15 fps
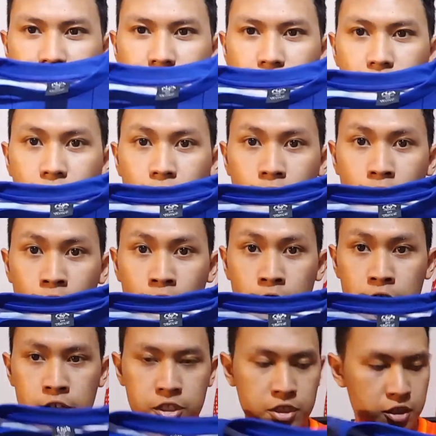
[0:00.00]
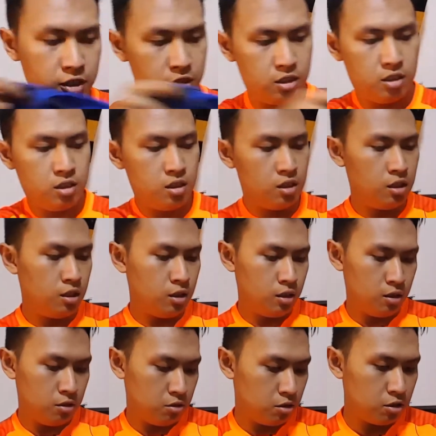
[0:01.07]
Nice.
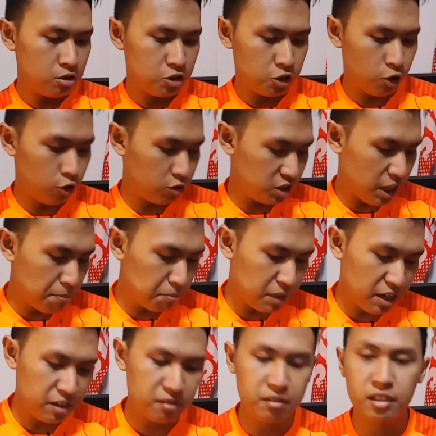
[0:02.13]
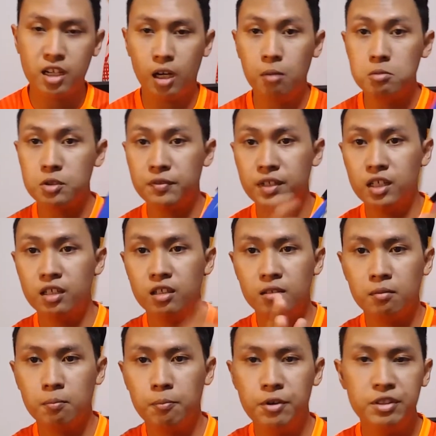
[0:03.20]
So same thing. It comes with
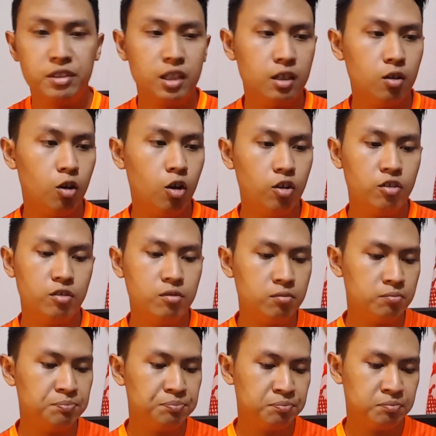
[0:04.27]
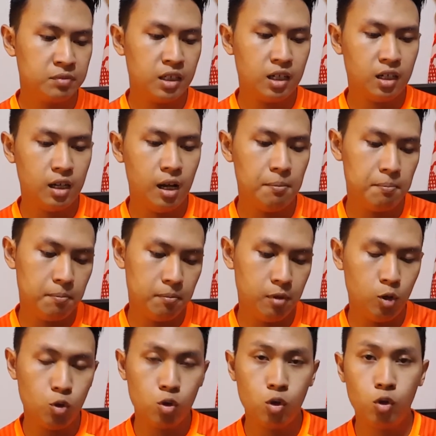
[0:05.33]
the printed on club
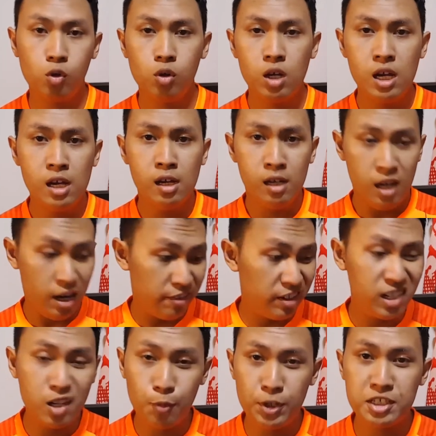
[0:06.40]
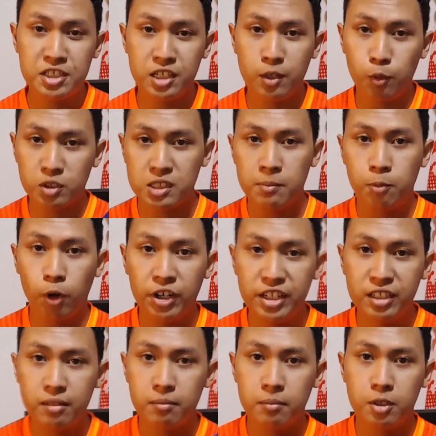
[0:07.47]
logo. I really wish it was
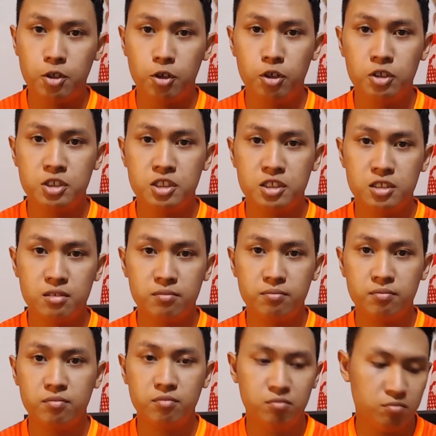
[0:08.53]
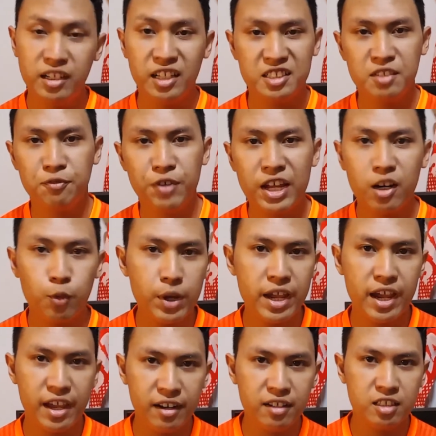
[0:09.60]
embroidered, because it doesn't fade
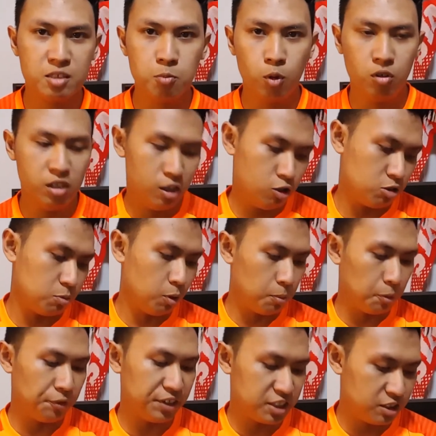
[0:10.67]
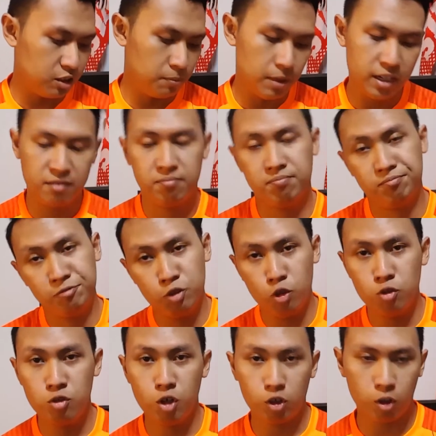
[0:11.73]
away and it looks more professional. But
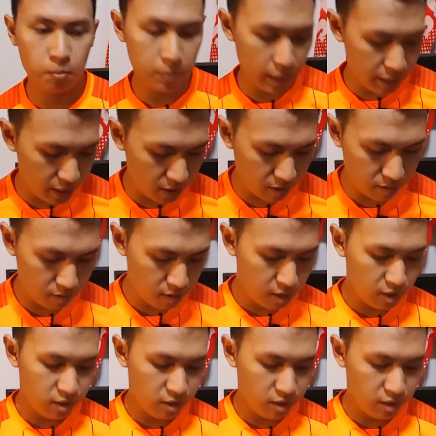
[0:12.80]
no, not complaining.